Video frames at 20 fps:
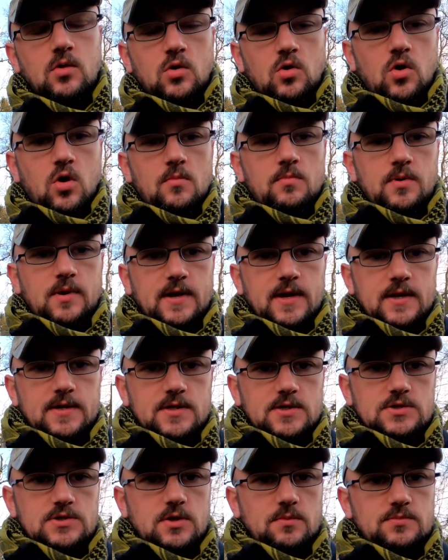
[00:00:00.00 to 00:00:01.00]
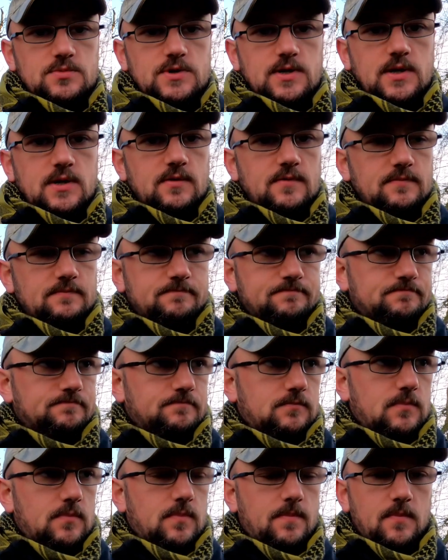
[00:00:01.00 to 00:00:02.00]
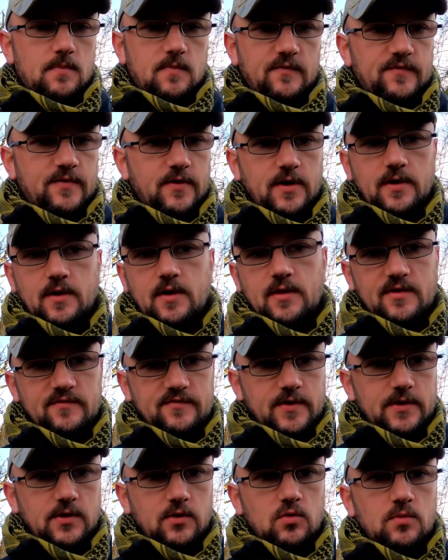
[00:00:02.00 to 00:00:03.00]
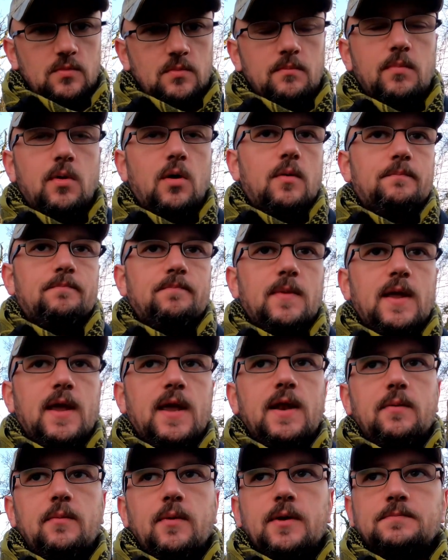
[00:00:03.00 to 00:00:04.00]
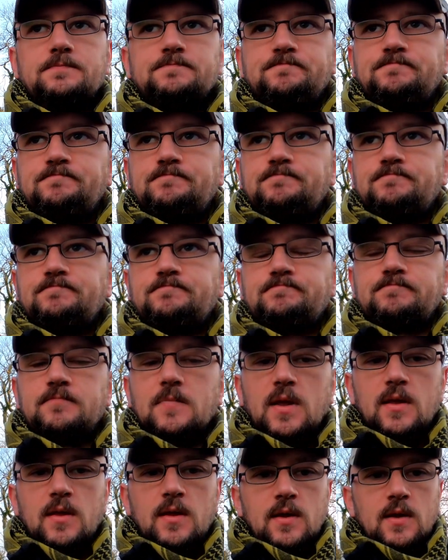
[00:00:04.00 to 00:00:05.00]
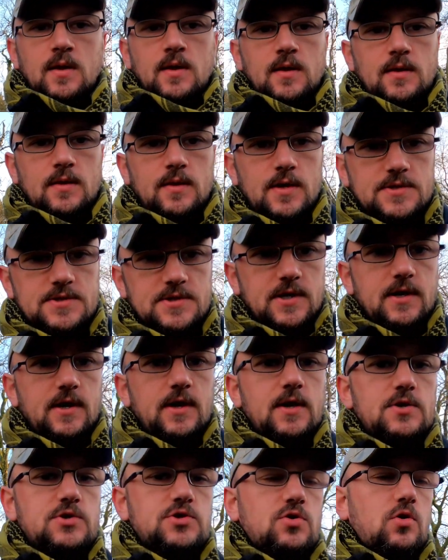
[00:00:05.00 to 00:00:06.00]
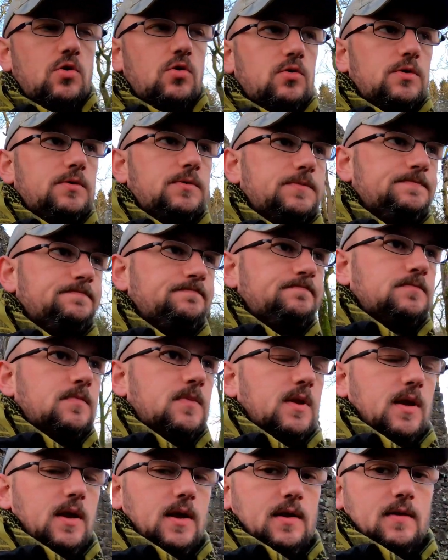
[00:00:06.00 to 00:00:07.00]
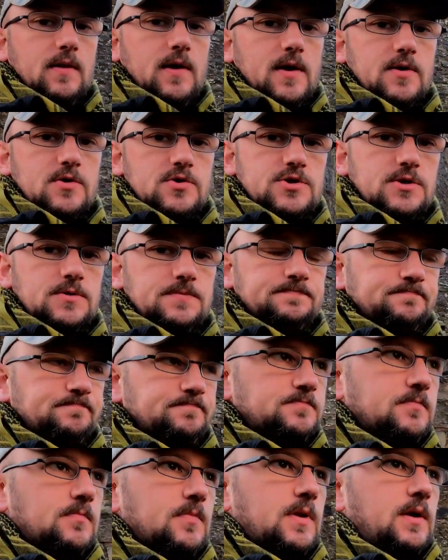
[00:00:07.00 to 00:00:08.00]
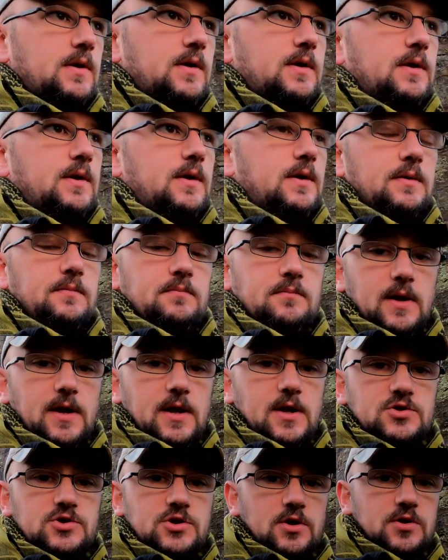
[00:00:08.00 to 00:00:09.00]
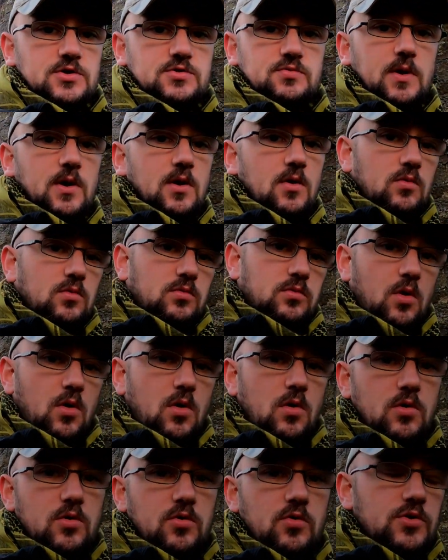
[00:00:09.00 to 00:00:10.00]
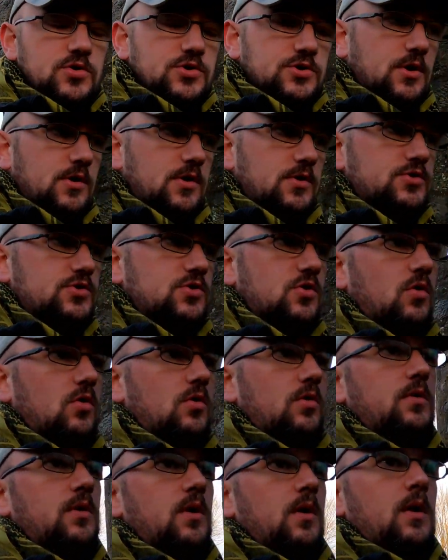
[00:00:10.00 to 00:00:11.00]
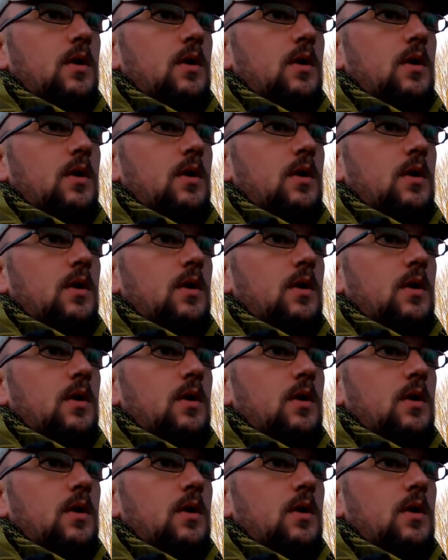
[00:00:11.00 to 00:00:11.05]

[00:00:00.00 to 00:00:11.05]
Complicated subject for another video, but anyway, this area of Scotland, Lanarkshire, Ayrshire as well, all across southern Scotland,